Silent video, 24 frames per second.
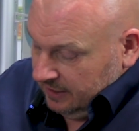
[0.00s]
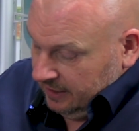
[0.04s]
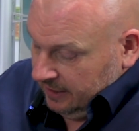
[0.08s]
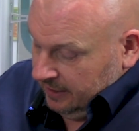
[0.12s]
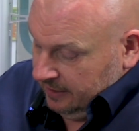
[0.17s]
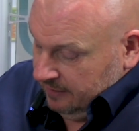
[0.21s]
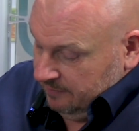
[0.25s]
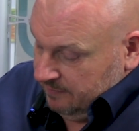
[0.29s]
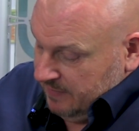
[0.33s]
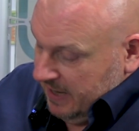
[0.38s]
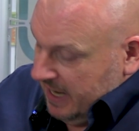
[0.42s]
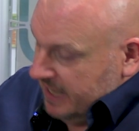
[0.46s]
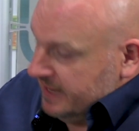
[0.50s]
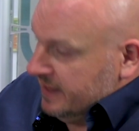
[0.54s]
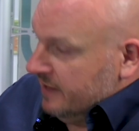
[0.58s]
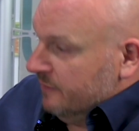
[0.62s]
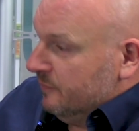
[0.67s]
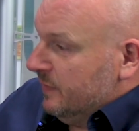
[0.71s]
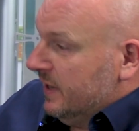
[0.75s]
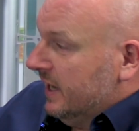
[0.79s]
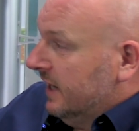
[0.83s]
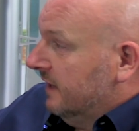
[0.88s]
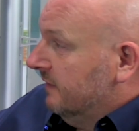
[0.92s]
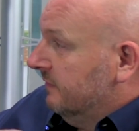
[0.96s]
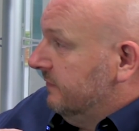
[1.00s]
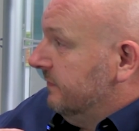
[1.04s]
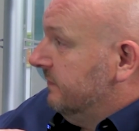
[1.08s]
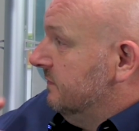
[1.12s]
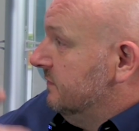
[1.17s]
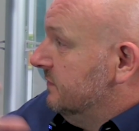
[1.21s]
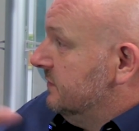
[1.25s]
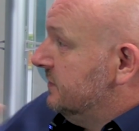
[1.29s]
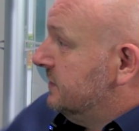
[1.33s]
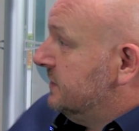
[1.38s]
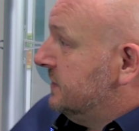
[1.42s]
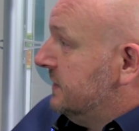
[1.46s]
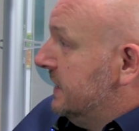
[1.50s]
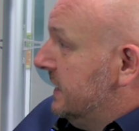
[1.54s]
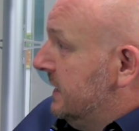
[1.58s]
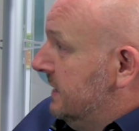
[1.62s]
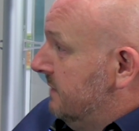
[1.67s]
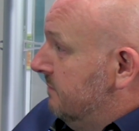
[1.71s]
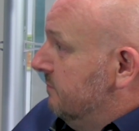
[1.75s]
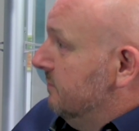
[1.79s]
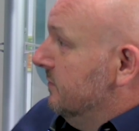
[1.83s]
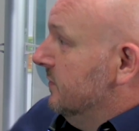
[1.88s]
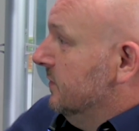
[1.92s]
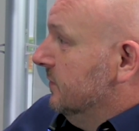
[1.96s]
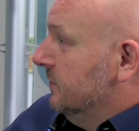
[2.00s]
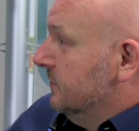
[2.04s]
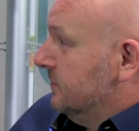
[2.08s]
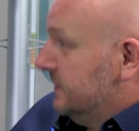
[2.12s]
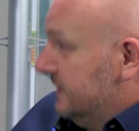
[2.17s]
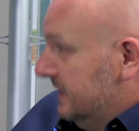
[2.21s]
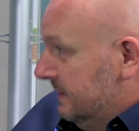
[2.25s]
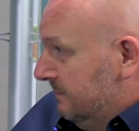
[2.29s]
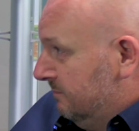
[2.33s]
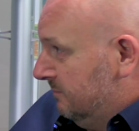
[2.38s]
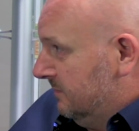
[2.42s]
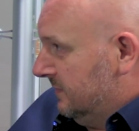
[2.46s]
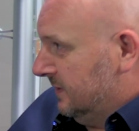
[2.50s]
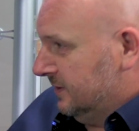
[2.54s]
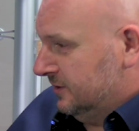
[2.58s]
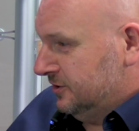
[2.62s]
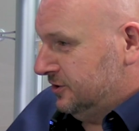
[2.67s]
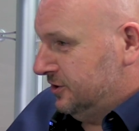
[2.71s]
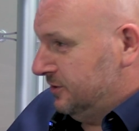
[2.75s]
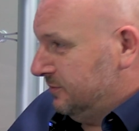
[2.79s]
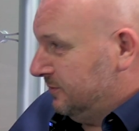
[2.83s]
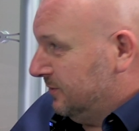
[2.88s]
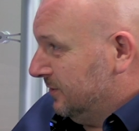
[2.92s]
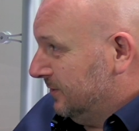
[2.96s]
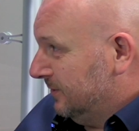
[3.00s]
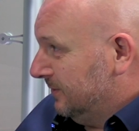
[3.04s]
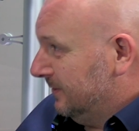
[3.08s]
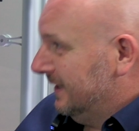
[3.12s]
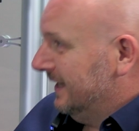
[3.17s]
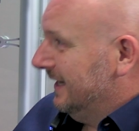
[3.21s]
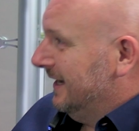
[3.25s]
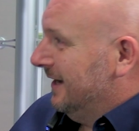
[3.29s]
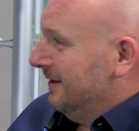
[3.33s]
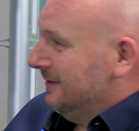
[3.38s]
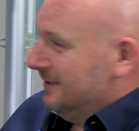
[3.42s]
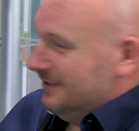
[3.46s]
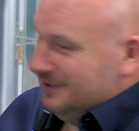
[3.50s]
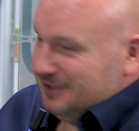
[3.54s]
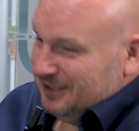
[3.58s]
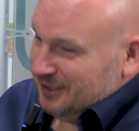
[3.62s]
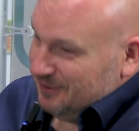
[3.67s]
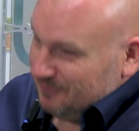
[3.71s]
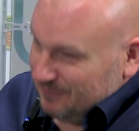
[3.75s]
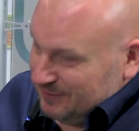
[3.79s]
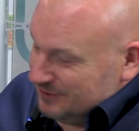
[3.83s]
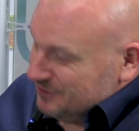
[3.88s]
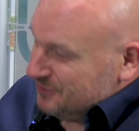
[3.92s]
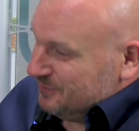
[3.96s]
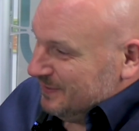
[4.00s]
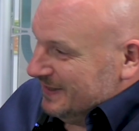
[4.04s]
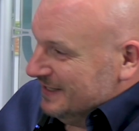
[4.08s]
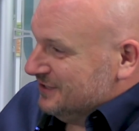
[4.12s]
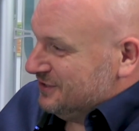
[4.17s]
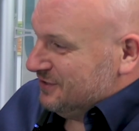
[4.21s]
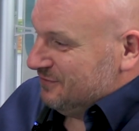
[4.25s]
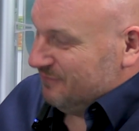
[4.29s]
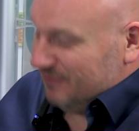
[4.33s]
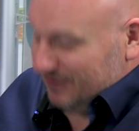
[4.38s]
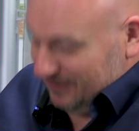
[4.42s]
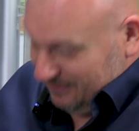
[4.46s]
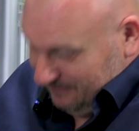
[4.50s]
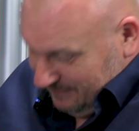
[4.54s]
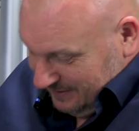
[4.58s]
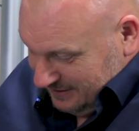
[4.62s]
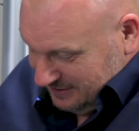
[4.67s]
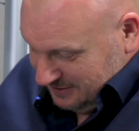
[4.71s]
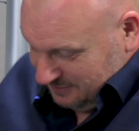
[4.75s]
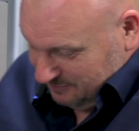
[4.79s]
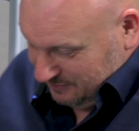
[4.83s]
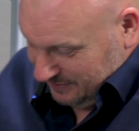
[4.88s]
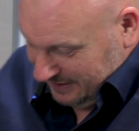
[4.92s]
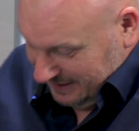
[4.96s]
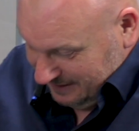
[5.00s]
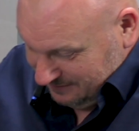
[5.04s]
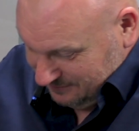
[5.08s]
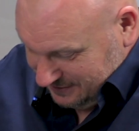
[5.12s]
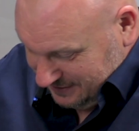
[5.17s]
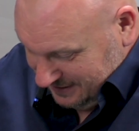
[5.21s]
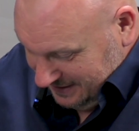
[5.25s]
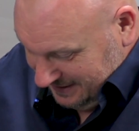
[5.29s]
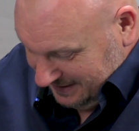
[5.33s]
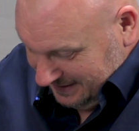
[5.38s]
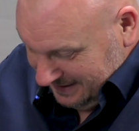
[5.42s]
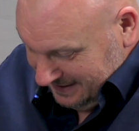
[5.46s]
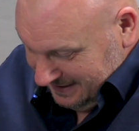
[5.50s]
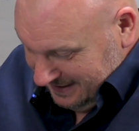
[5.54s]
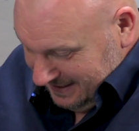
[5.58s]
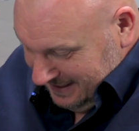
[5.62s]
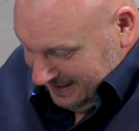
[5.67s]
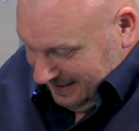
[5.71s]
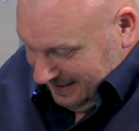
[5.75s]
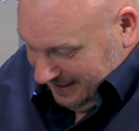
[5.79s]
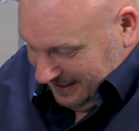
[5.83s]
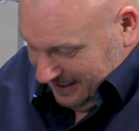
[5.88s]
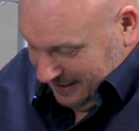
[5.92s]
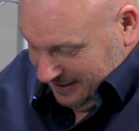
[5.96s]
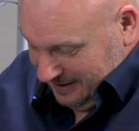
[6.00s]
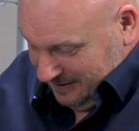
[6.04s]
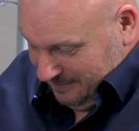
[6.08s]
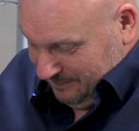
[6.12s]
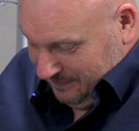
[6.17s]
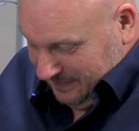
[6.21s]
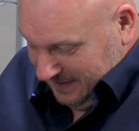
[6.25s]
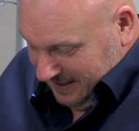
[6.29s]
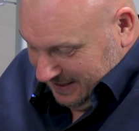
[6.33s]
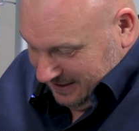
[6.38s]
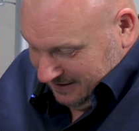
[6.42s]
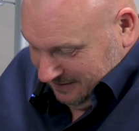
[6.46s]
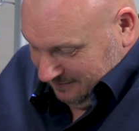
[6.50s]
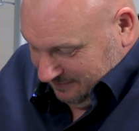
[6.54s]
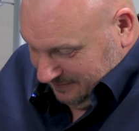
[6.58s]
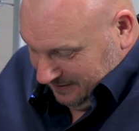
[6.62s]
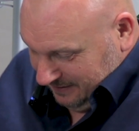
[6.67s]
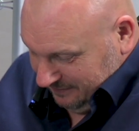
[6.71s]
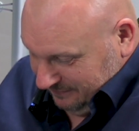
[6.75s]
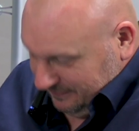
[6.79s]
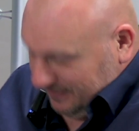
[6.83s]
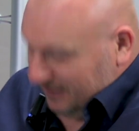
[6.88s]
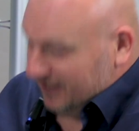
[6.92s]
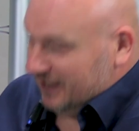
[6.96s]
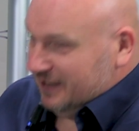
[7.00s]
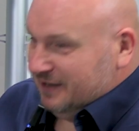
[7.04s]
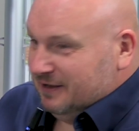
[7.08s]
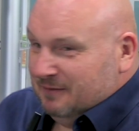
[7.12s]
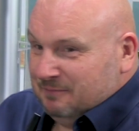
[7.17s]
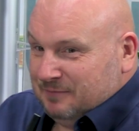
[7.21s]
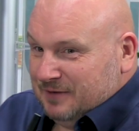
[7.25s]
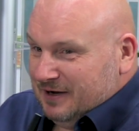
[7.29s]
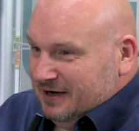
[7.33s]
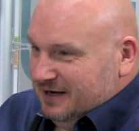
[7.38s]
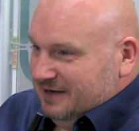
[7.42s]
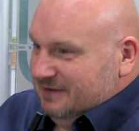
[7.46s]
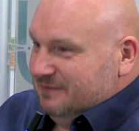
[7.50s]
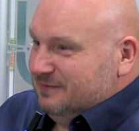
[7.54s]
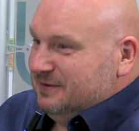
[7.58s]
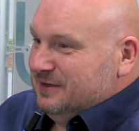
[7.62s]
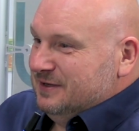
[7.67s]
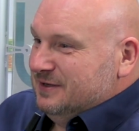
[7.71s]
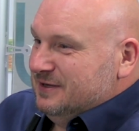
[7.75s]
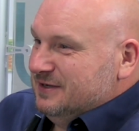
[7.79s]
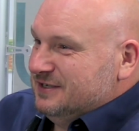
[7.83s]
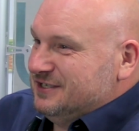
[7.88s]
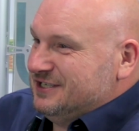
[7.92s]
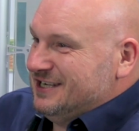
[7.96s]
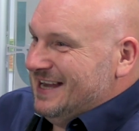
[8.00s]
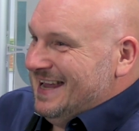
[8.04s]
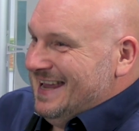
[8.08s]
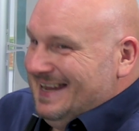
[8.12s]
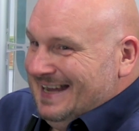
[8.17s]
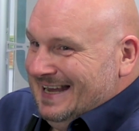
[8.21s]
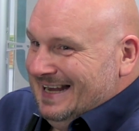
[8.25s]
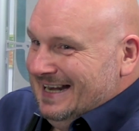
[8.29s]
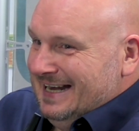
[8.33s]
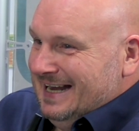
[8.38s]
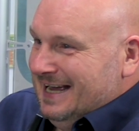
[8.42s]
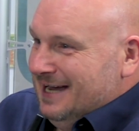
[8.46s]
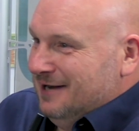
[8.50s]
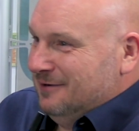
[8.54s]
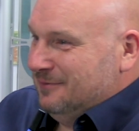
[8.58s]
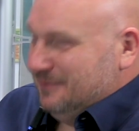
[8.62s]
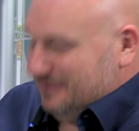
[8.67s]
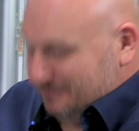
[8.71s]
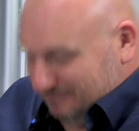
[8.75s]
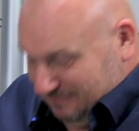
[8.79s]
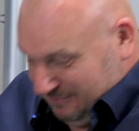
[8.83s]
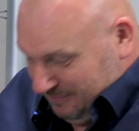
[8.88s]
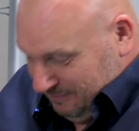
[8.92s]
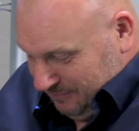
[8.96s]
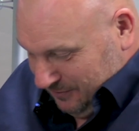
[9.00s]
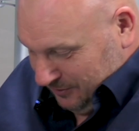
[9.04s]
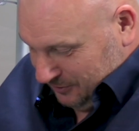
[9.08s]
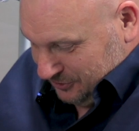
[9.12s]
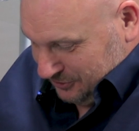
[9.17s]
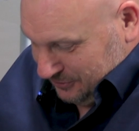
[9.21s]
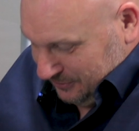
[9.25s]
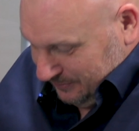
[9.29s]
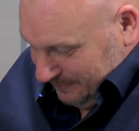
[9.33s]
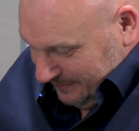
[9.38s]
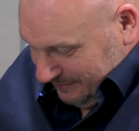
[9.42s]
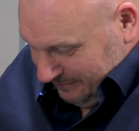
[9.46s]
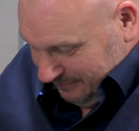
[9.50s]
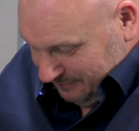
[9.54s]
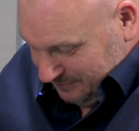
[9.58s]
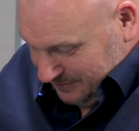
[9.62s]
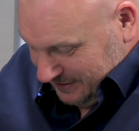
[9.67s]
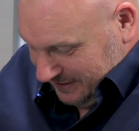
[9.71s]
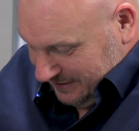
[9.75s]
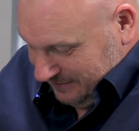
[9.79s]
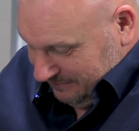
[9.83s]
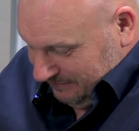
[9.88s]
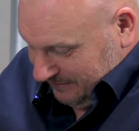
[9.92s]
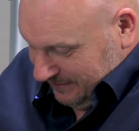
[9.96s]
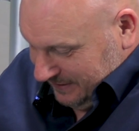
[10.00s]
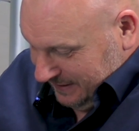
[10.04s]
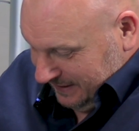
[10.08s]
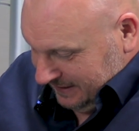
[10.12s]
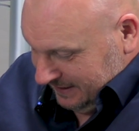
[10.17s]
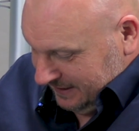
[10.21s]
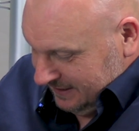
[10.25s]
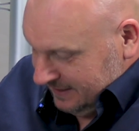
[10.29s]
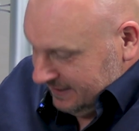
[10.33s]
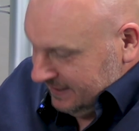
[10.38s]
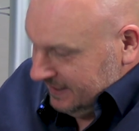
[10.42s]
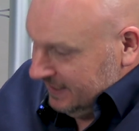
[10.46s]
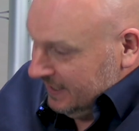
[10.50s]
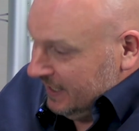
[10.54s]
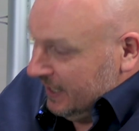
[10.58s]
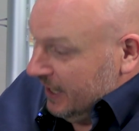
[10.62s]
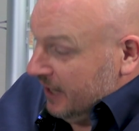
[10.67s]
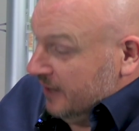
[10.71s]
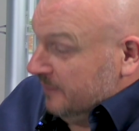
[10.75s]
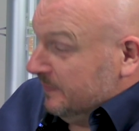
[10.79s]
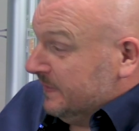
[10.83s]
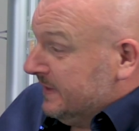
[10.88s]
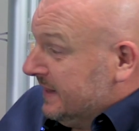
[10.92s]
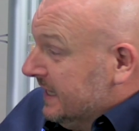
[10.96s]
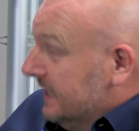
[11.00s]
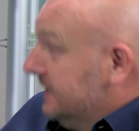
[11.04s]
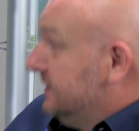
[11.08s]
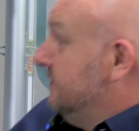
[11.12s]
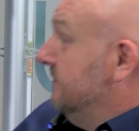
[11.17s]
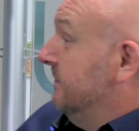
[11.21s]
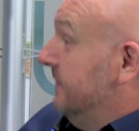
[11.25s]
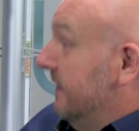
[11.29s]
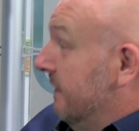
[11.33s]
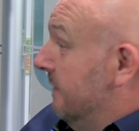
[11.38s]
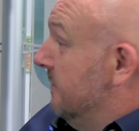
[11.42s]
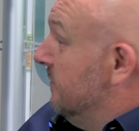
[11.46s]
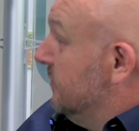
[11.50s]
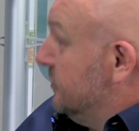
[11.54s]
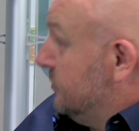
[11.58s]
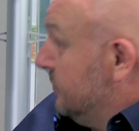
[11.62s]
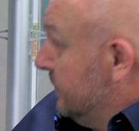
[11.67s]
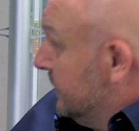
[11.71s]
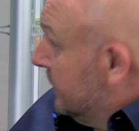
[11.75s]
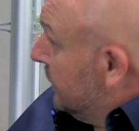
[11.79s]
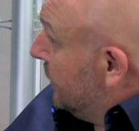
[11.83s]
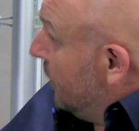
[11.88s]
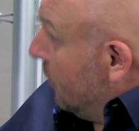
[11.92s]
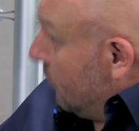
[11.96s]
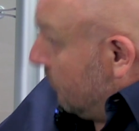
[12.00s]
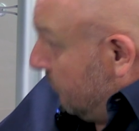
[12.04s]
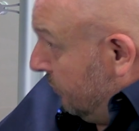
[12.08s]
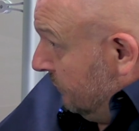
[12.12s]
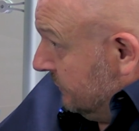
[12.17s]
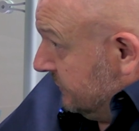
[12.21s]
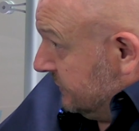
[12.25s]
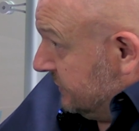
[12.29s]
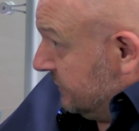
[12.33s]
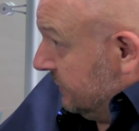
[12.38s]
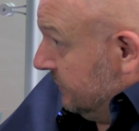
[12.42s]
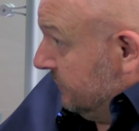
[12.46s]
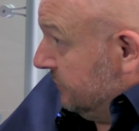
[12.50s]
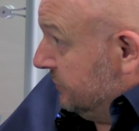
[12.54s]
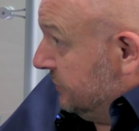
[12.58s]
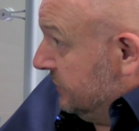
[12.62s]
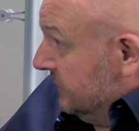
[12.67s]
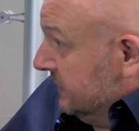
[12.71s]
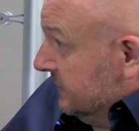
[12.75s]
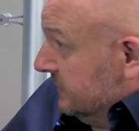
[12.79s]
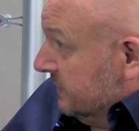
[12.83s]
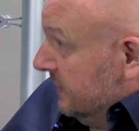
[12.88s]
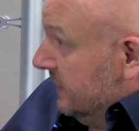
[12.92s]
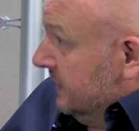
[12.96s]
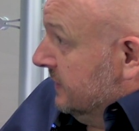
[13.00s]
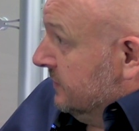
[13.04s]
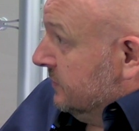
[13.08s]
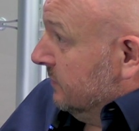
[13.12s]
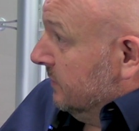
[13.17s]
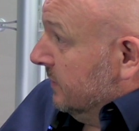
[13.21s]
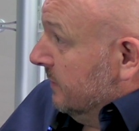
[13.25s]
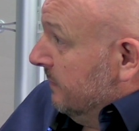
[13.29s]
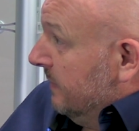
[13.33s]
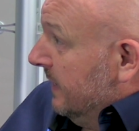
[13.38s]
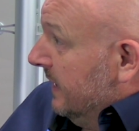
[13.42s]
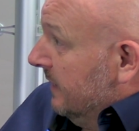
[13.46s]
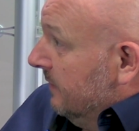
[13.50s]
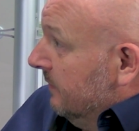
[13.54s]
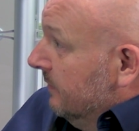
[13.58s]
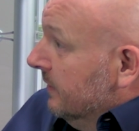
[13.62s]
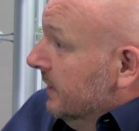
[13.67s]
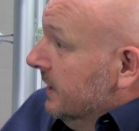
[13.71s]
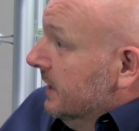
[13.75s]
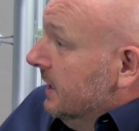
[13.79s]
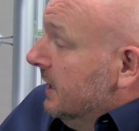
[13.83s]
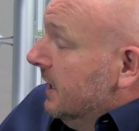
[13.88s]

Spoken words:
And then we have SIEM, or SIM as you call it. I don't know which way is the right way to pronounce it. And I'm kind of saying it now. I'm not sure whether I'm saying the right thing. But that's very much what the Logpoint solution is all about.